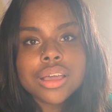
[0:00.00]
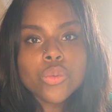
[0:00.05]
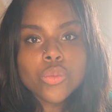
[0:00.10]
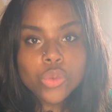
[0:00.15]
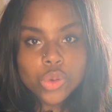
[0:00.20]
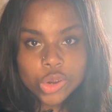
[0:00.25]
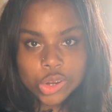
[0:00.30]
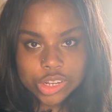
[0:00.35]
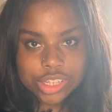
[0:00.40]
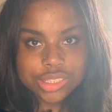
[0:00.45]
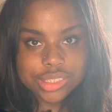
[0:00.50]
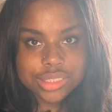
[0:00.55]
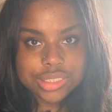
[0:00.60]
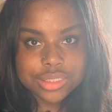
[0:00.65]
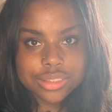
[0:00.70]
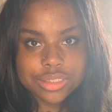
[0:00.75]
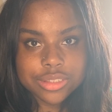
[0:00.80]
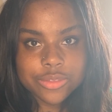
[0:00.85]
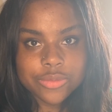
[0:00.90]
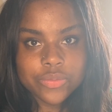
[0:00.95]

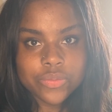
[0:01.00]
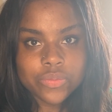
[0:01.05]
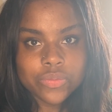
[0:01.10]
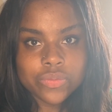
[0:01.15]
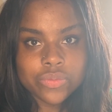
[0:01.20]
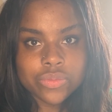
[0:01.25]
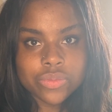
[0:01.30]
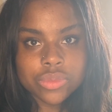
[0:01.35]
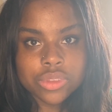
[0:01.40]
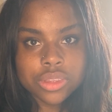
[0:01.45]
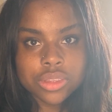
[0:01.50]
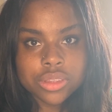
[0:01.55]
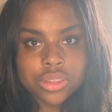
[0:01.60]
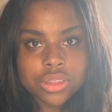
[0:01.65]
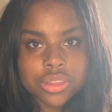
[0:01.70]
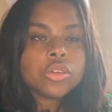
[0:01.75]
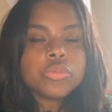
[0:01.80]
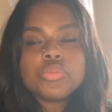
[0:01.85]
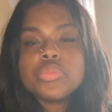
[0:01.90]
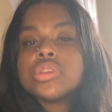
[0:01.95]
words,
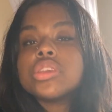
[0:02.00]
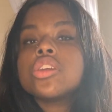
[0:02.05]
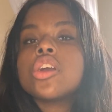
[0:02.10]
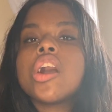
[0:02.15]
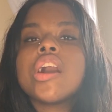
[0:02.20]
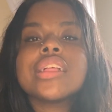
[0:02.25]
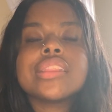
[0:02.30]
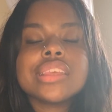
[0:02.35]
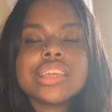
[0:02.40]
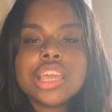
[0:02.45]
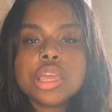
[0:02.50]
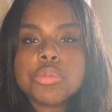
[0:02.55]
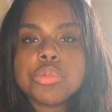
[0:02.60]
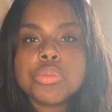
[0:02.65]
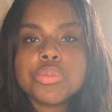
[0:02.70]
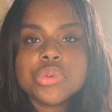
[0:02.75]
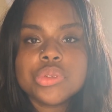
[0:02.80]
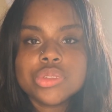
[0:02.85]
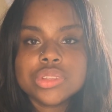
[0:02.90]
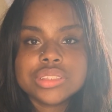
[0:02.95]
beyond the
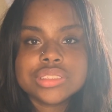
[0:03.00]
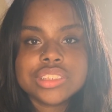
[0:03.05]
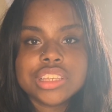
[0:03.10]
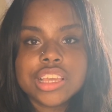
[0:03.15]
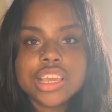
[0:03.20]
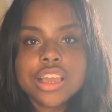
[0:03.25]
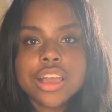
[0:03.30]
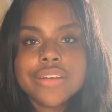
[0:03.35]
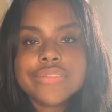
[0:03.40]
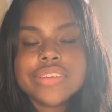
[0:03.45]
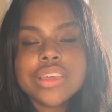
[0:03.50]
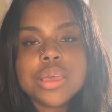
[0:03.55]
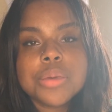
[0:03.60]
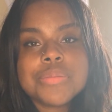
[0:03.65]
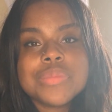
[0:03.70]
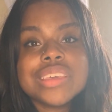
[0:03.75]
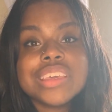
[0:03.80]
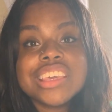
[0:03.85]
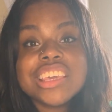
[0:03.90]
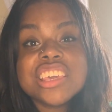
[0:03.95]
capability of
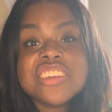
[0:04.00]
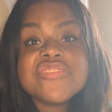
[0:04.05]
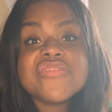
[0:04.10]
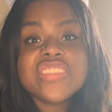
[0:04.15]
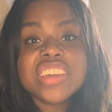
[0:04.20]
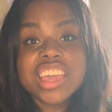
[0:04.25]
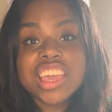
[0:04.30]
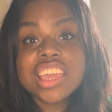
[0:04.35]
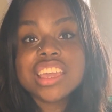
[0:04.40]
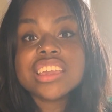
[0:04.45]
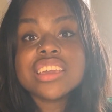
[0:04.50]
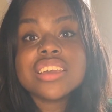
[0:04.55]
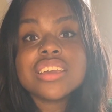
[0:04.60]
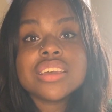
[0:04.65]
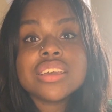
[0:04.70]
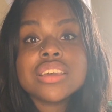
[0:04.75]
Him giving